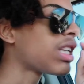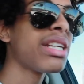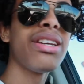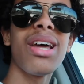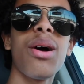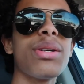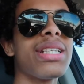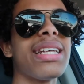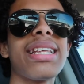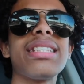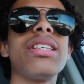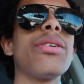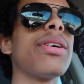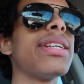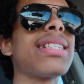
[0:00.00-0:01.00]
No, it's not that
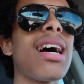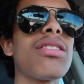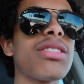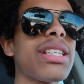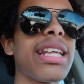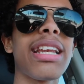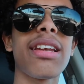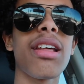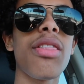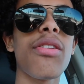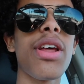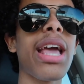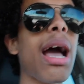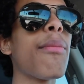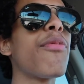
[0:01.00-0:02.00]
serious. I'll just eat it another
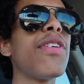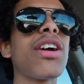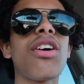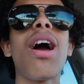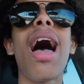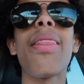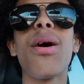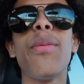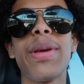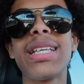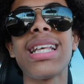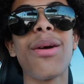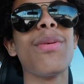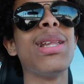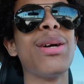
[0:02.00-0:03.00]
day. I'm finna cry though
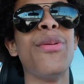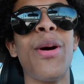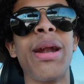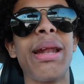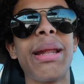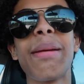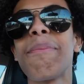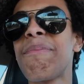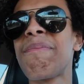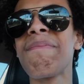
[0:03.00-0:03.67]
because I really wanted it.